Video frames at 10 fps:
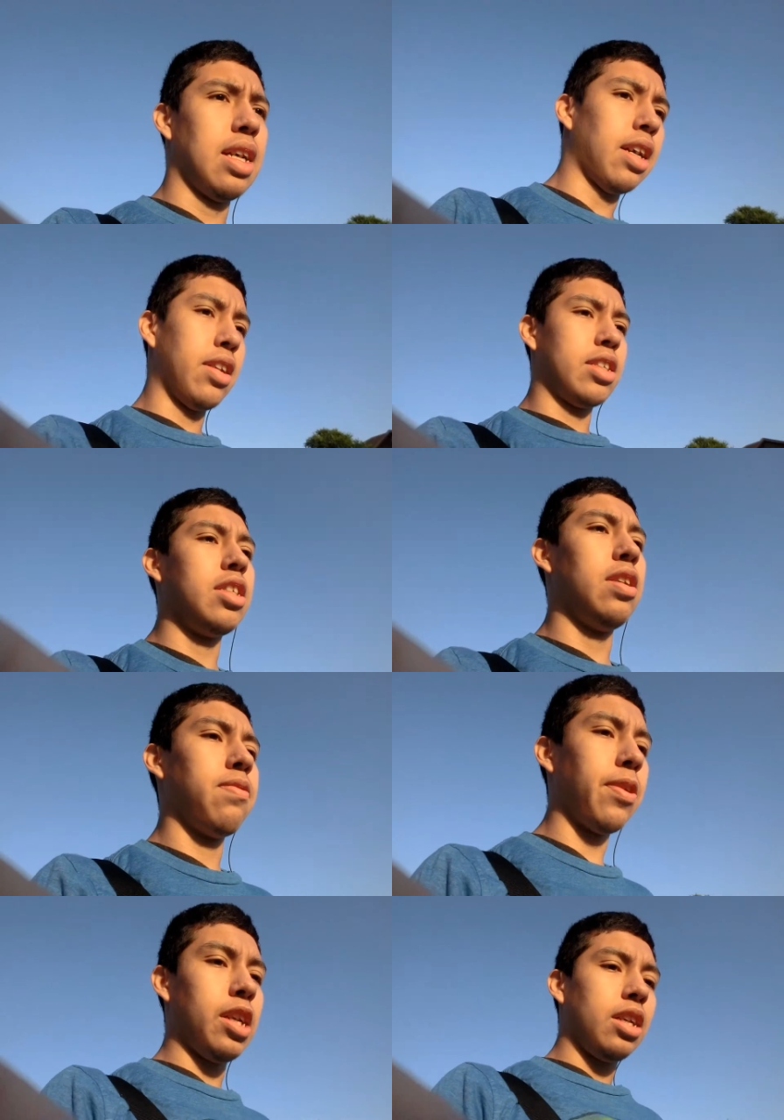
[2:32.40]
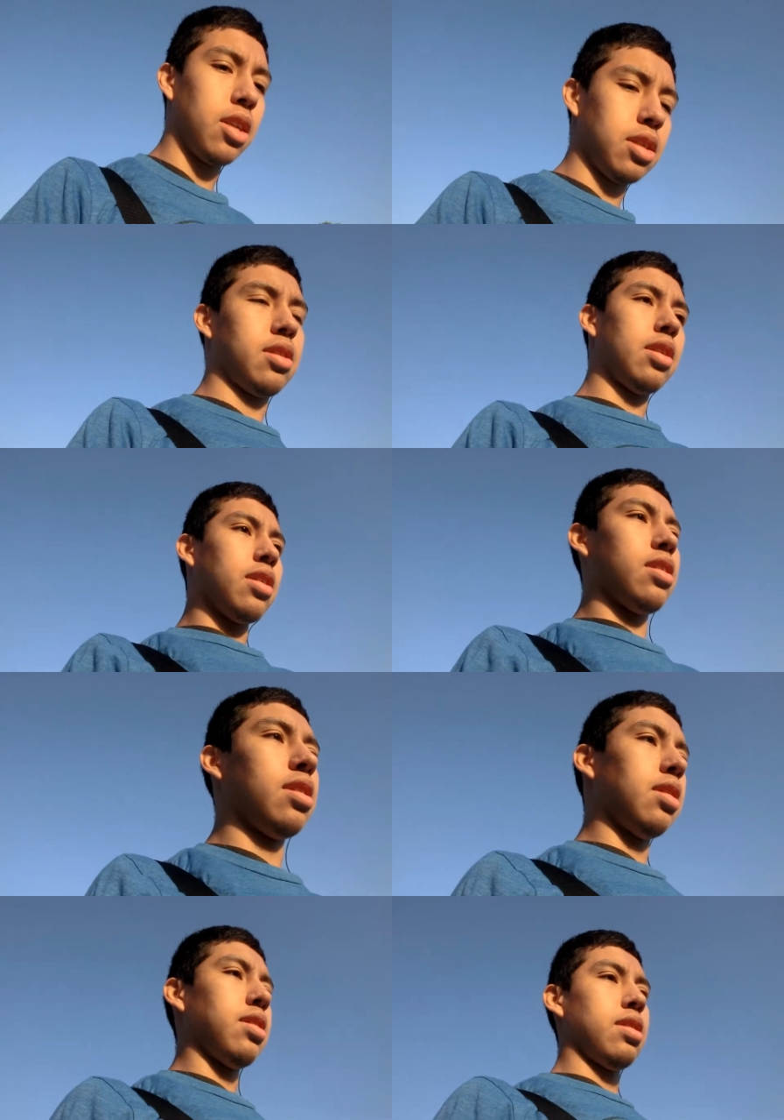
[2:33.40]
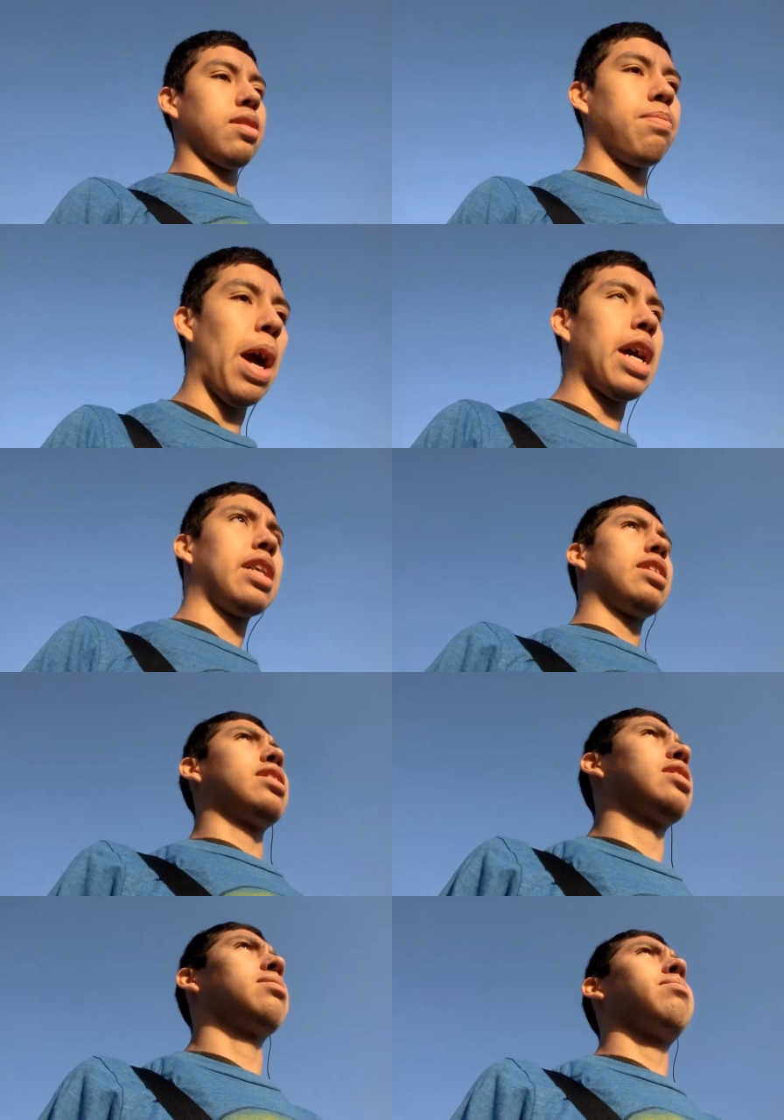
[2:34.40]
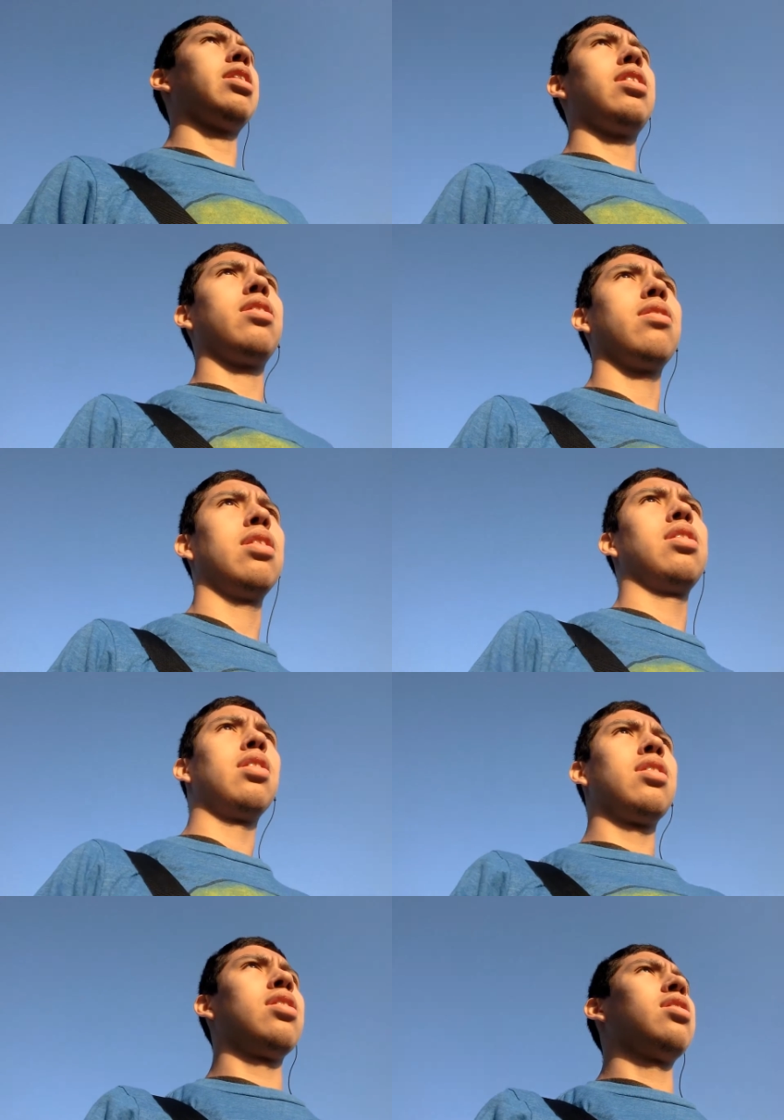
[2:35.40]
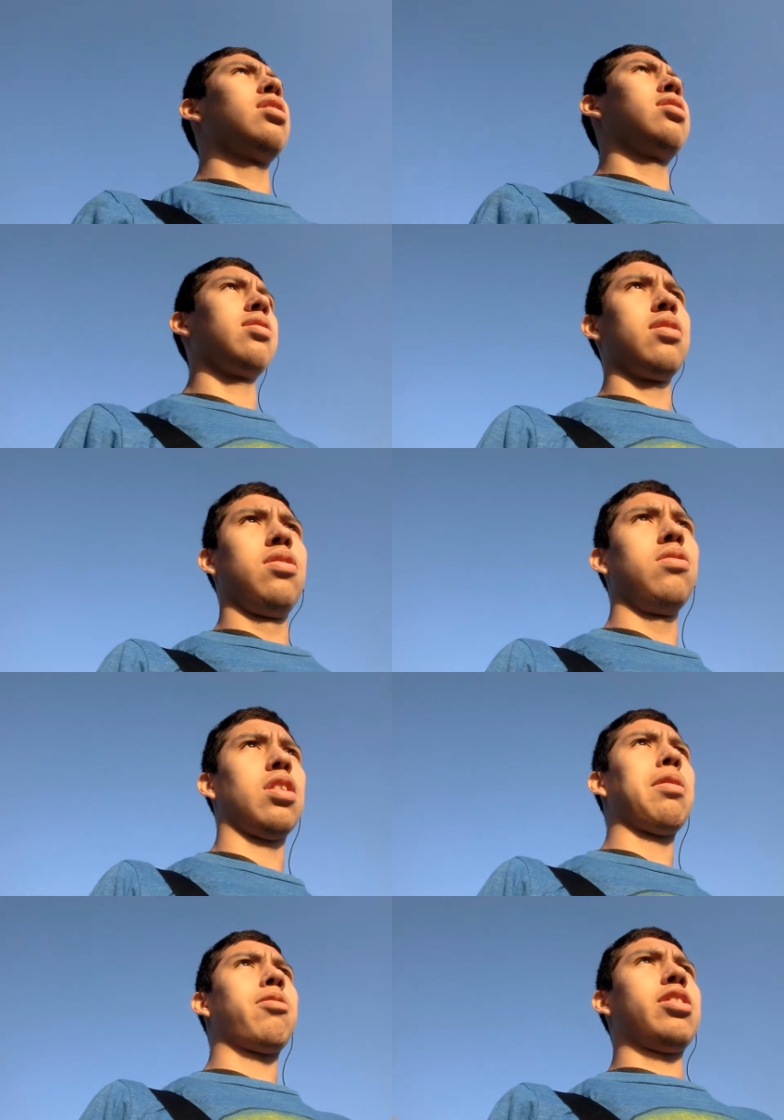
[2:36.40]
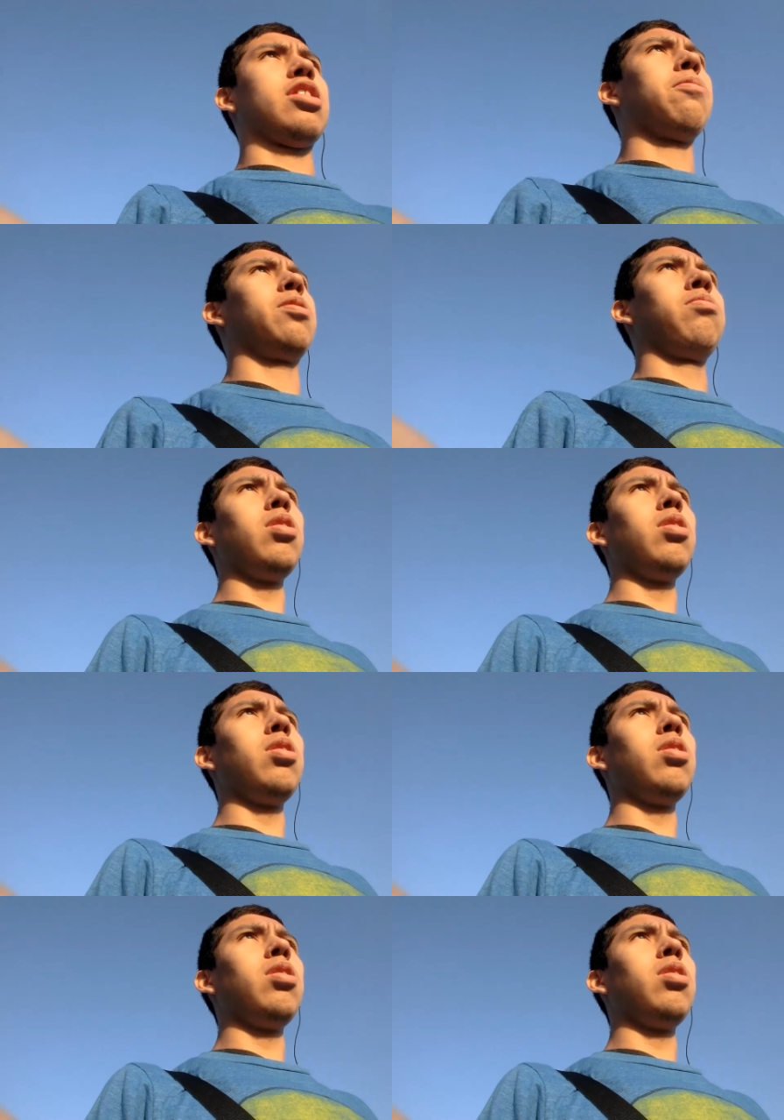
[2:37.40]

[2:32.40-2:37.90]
I actually finally got pass my. Ooh, cop car stopped me.